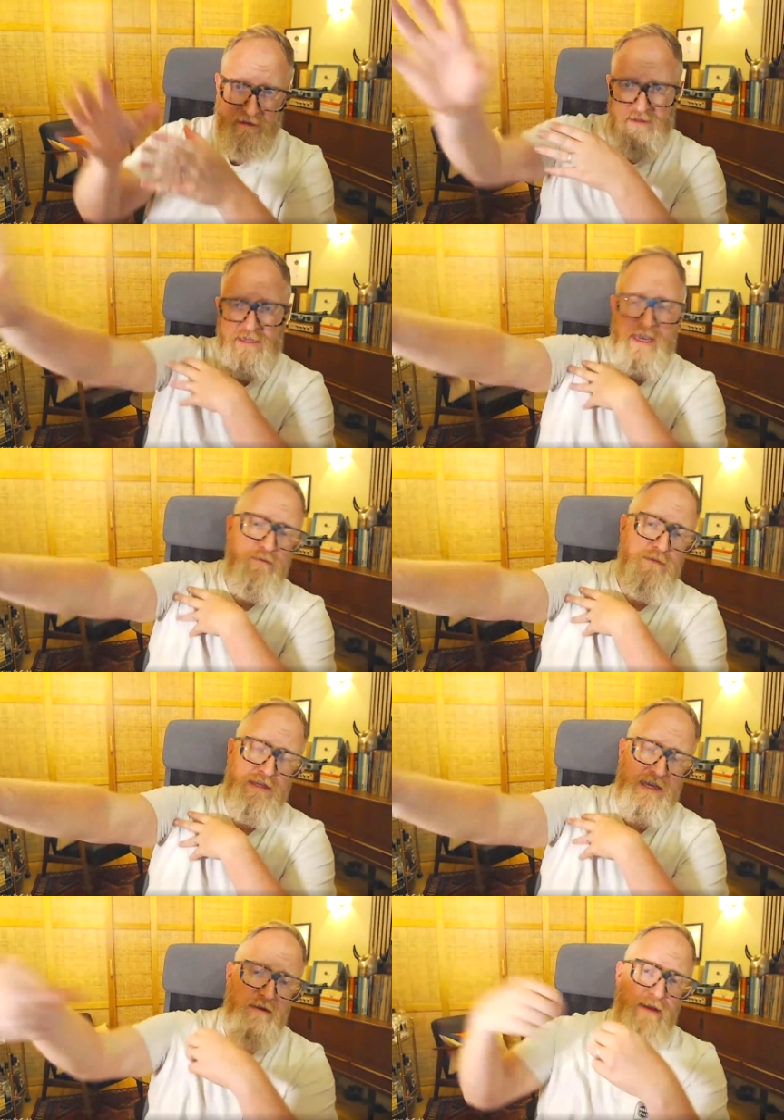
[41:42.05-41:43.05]
same with
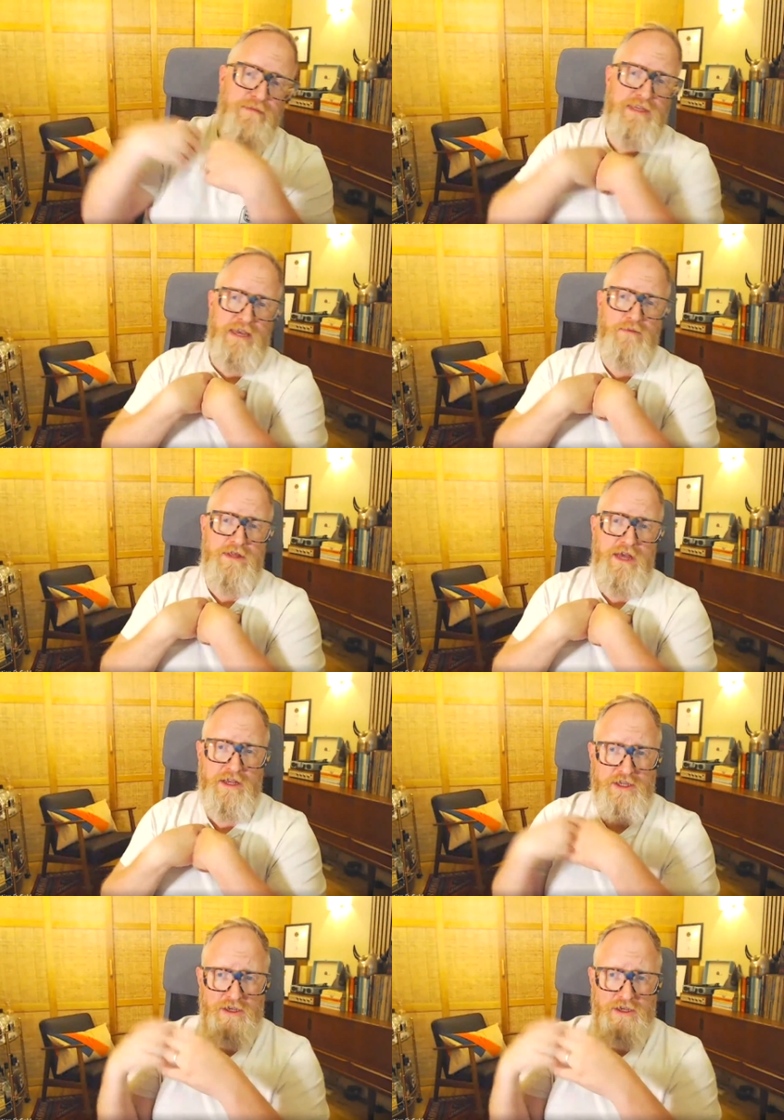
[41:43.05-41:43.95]
the CRM, same with us,